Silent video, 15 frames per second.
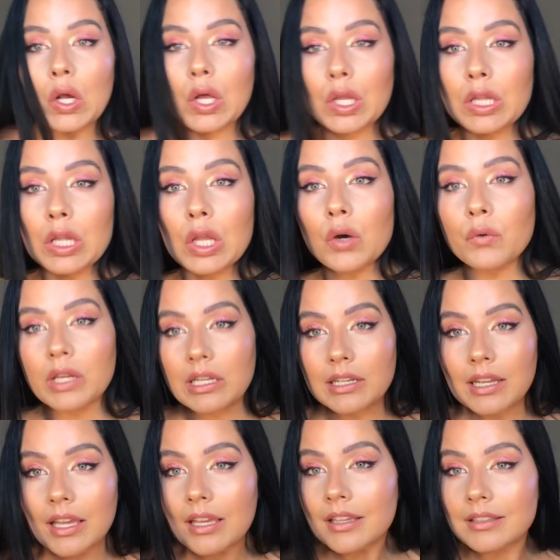
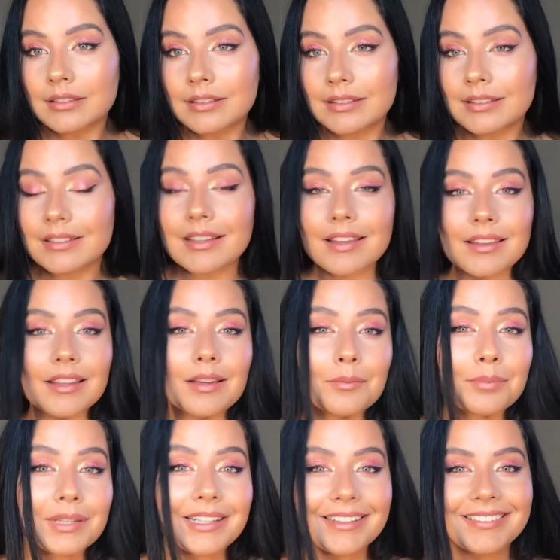glowiness,
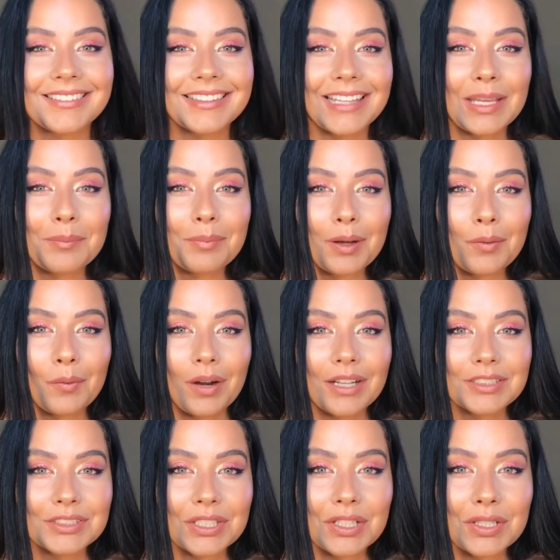then please keep on
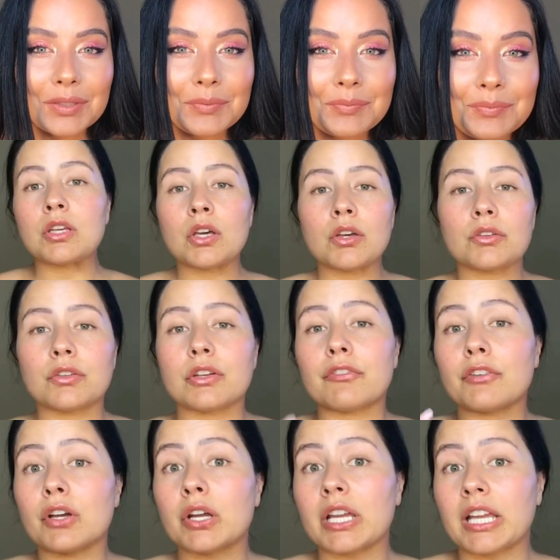watching. So
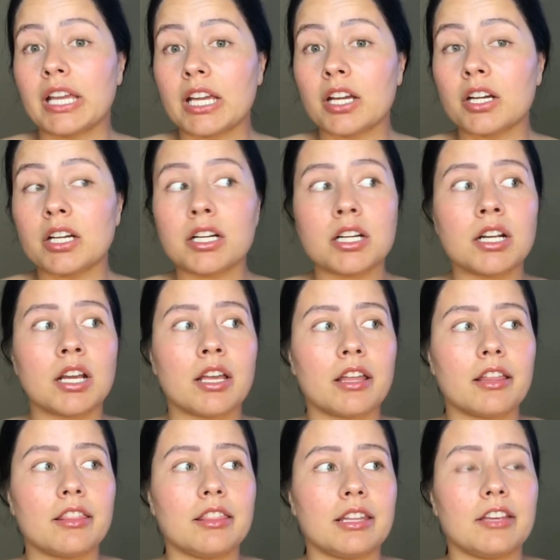if you hear
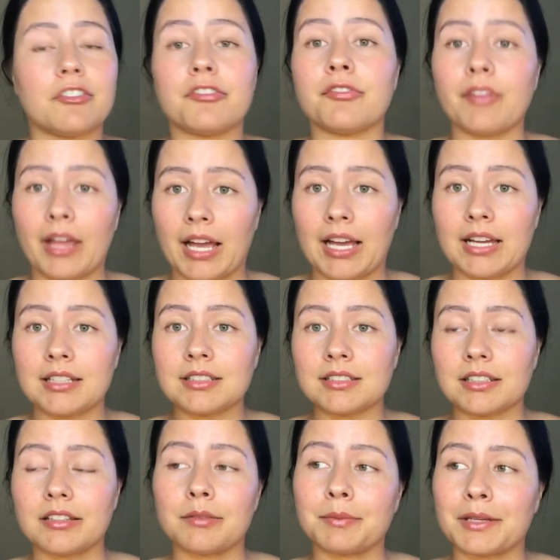the fan,
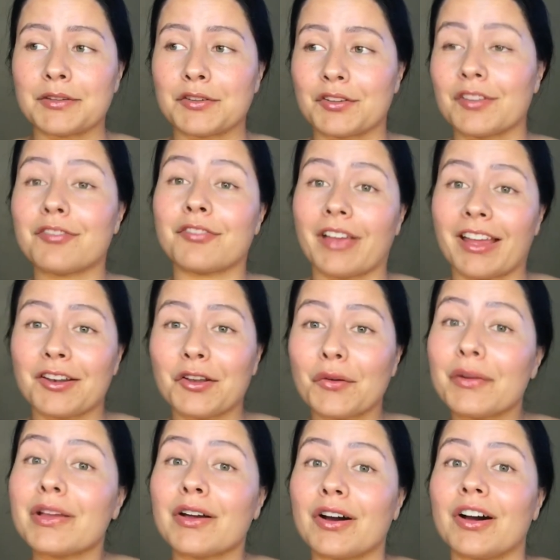it's because there's a fan
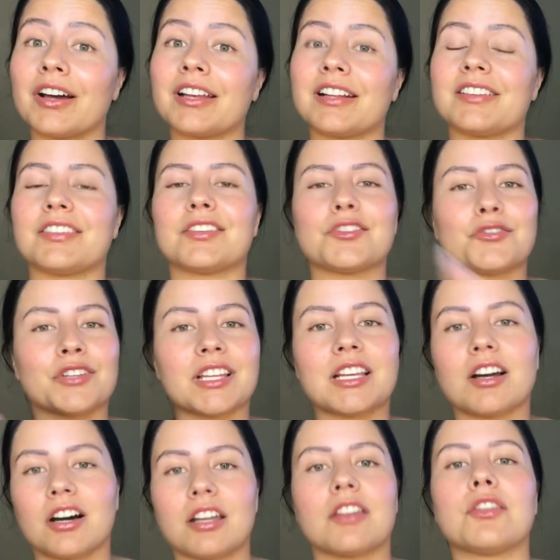going on. It's just really
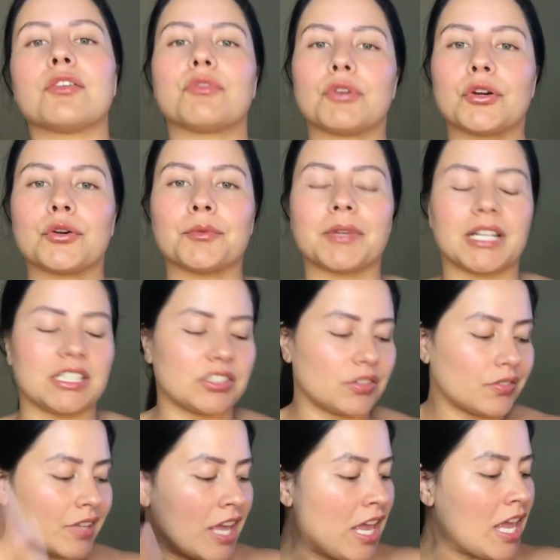hot in the room and I
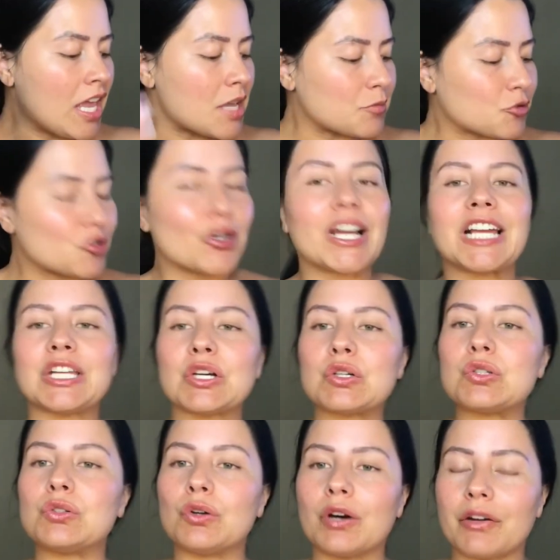just am trying to
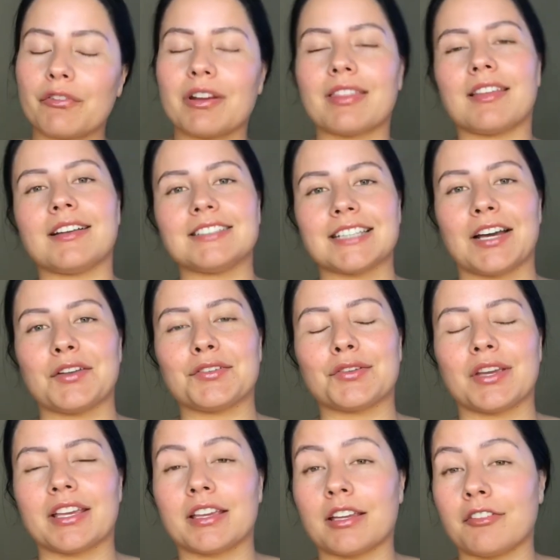cool everything down so
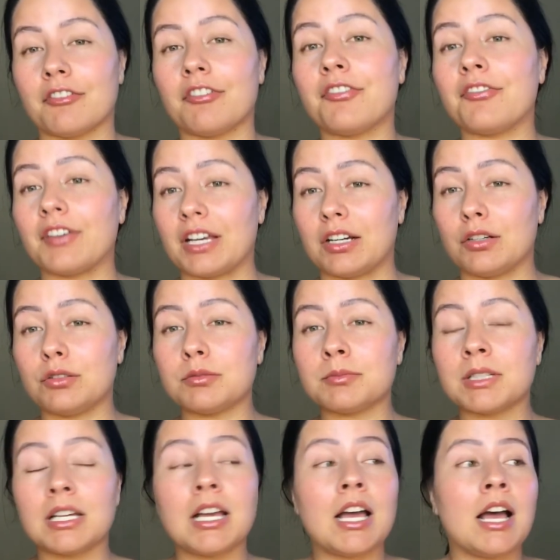I can film.